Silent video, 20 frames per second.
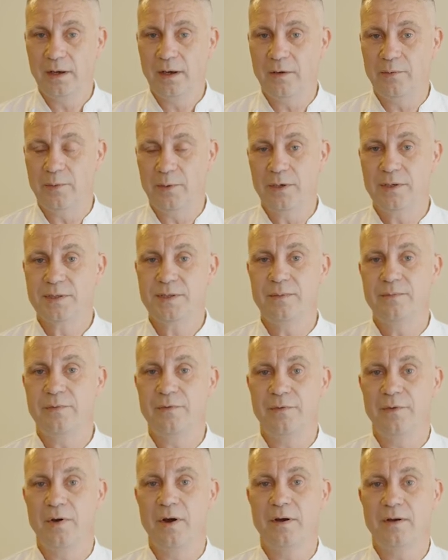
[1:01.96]
I've worked in
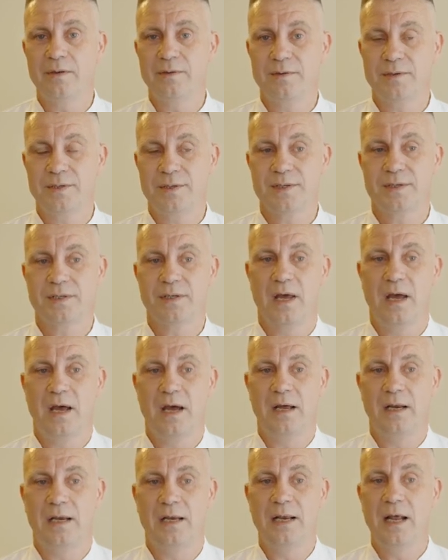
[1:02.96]
France,
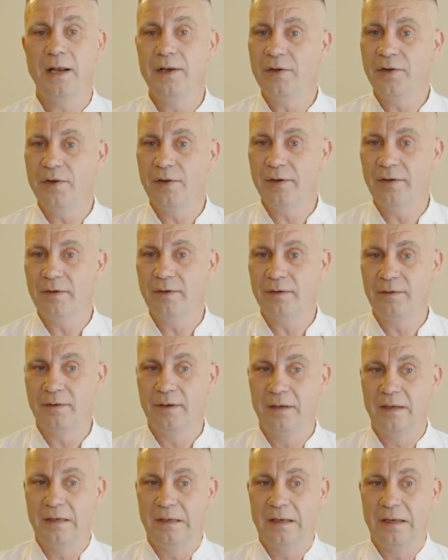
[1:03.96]
London,
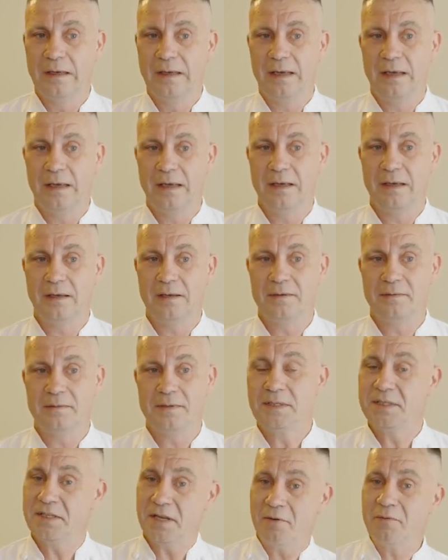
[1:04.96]

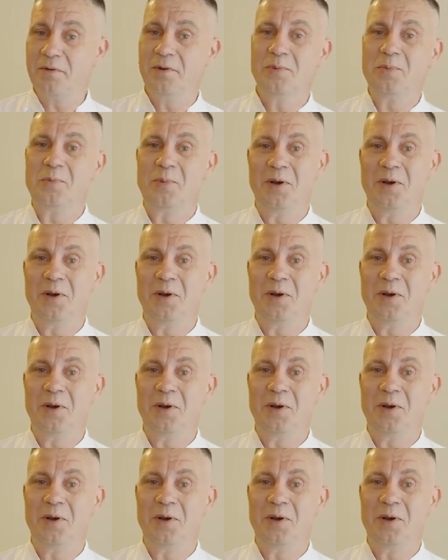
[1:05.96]
Devon and